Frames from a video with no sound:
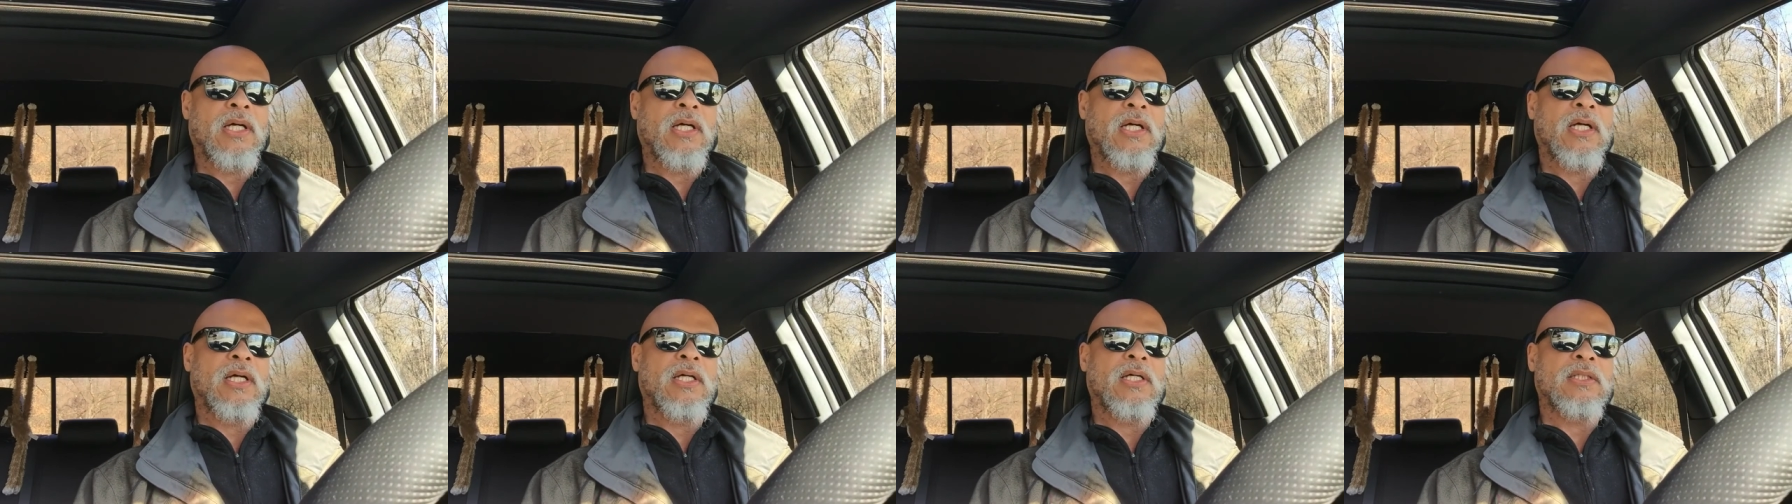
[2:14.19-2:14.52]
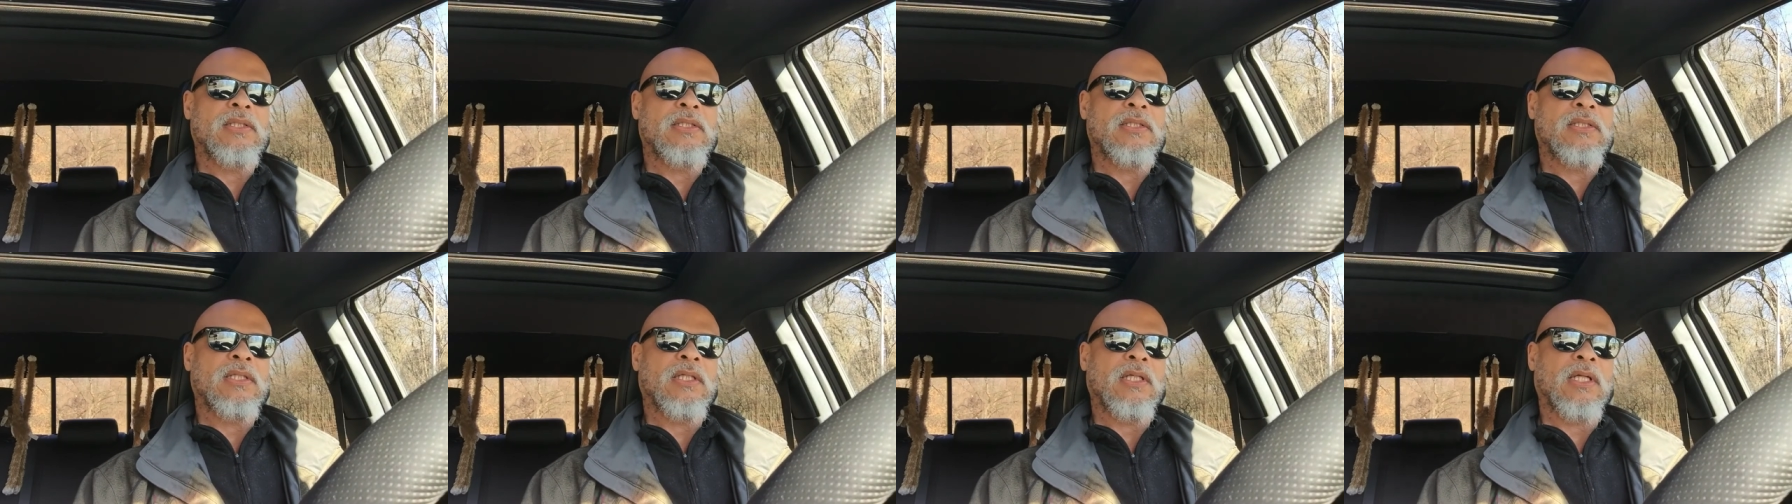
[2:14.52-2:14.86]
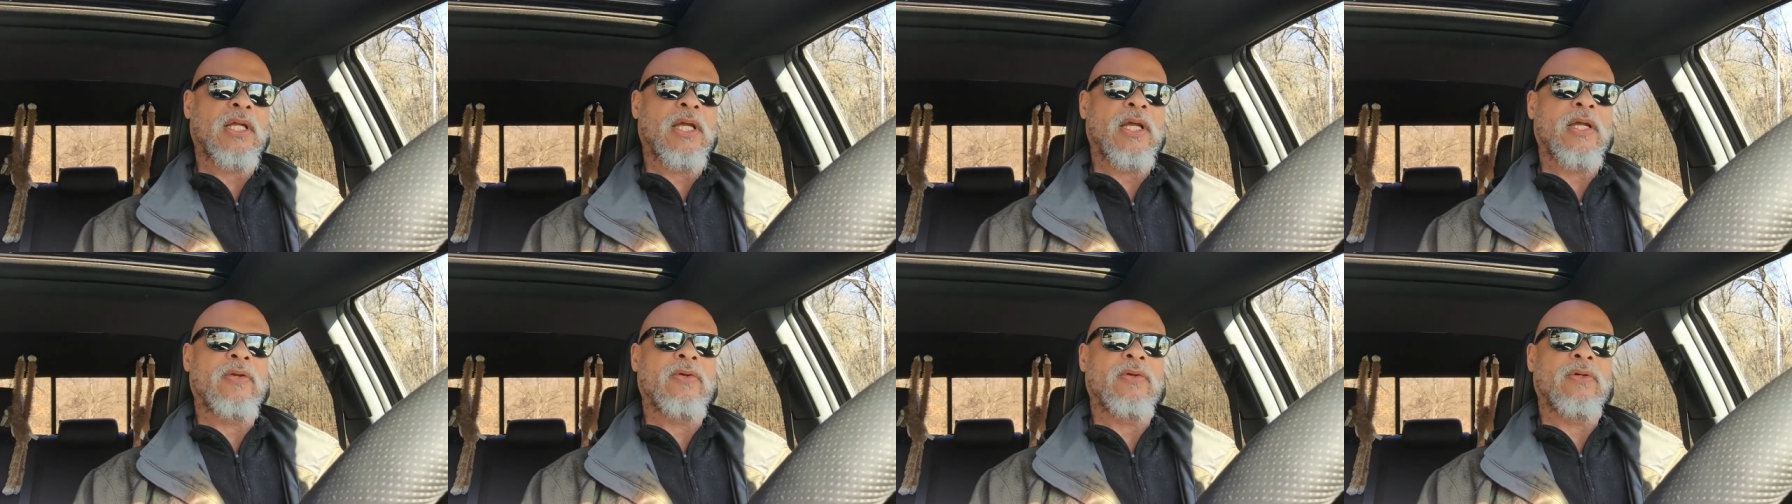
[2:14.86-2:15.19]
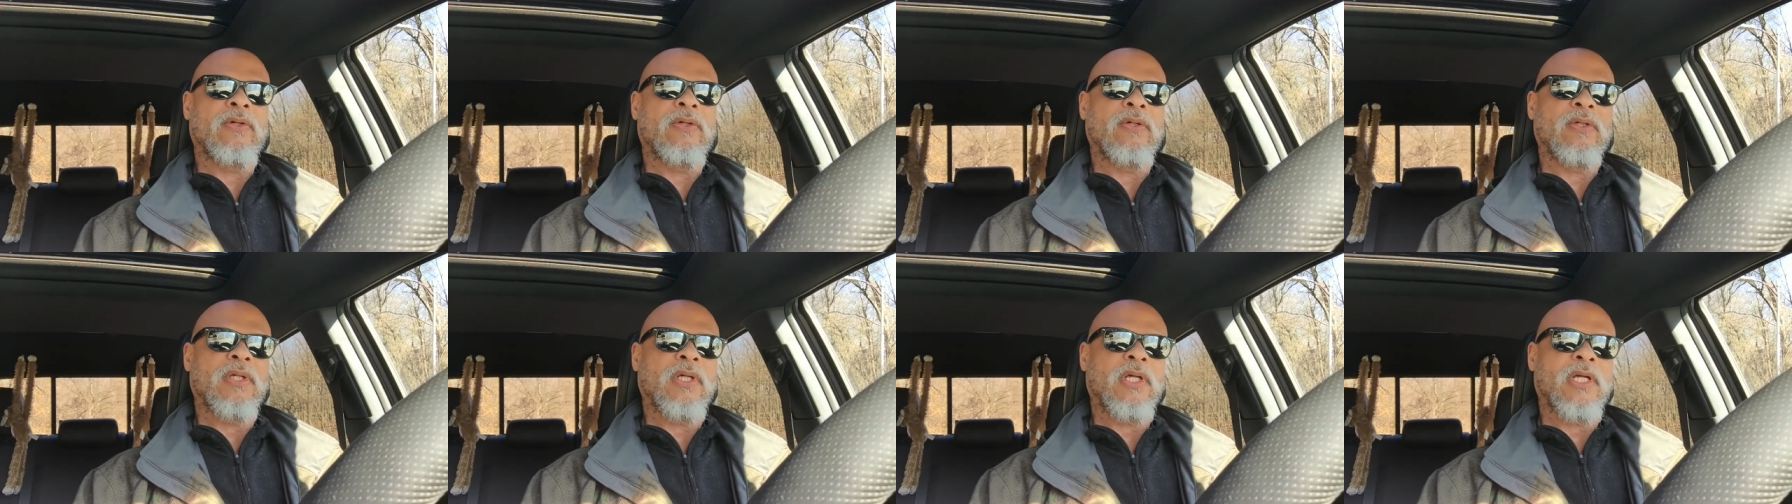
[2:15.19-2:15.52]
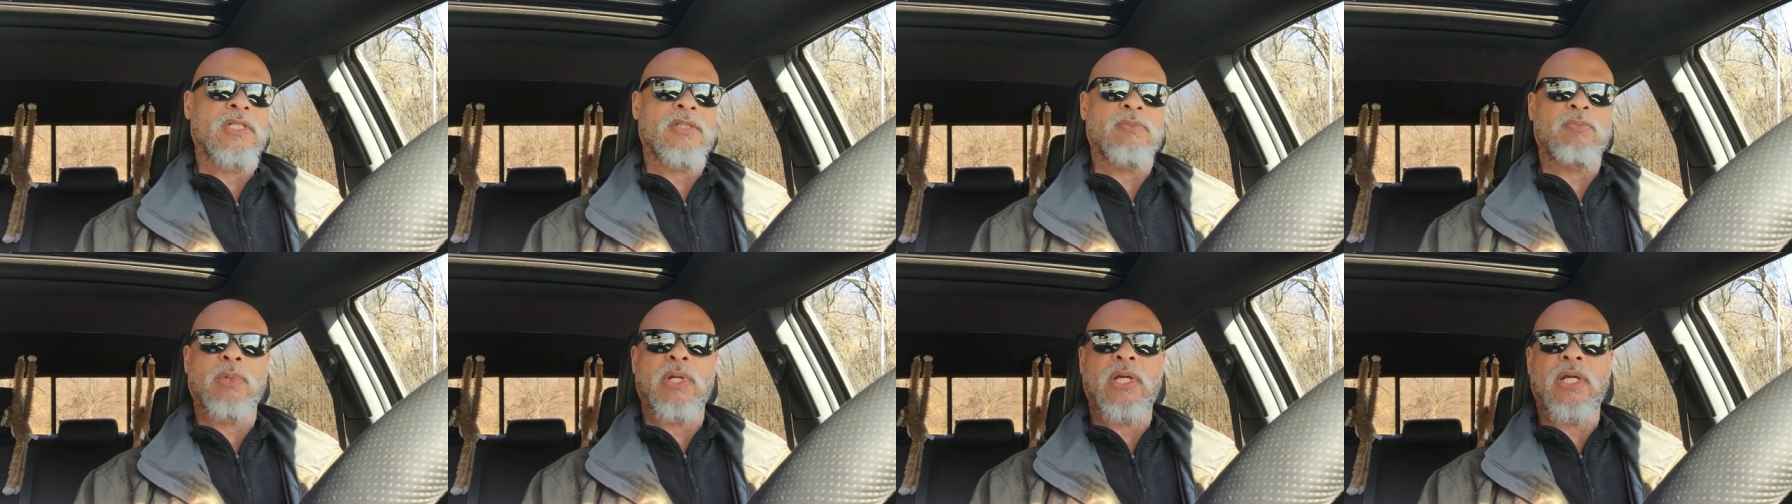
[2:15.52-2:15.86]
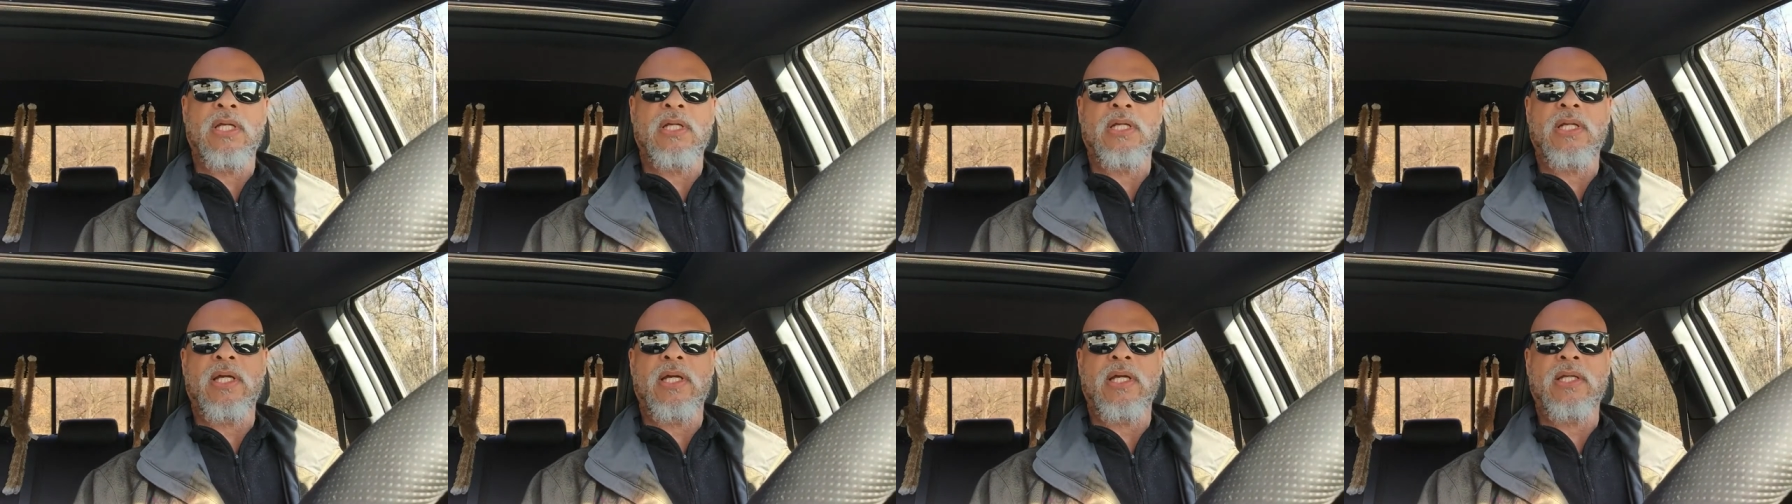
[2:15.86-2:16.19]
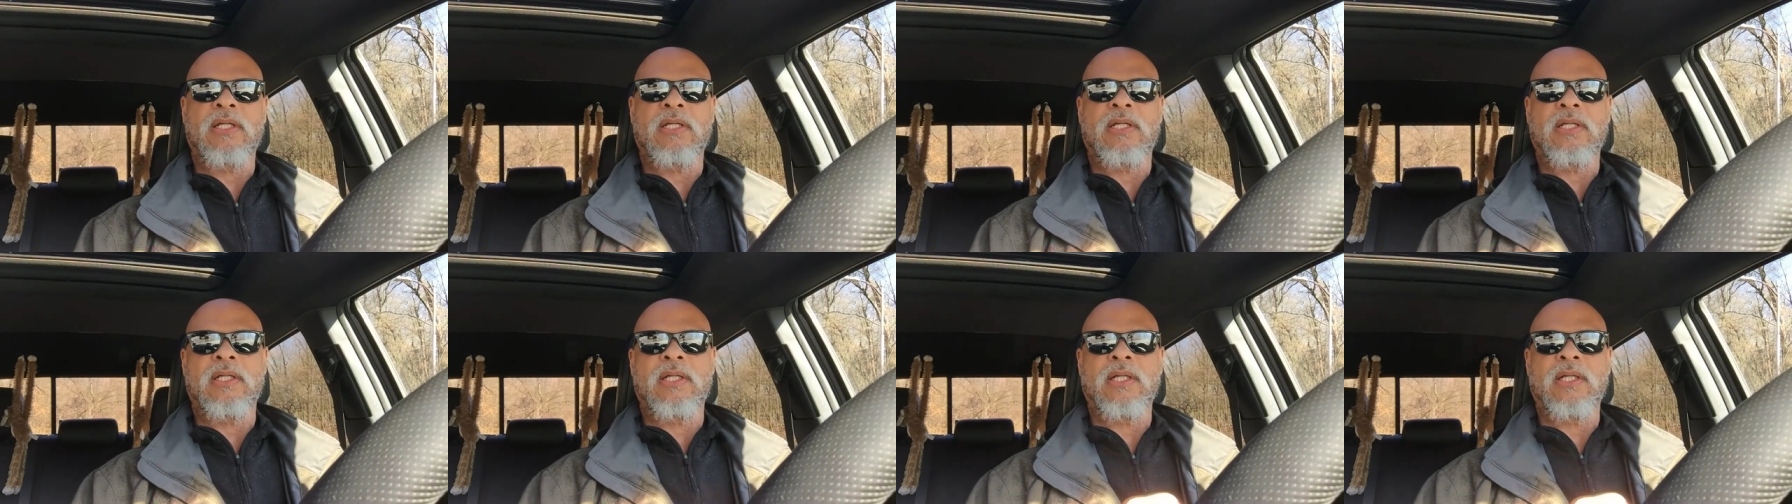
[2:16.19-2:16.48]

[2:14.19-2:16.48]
to later explain that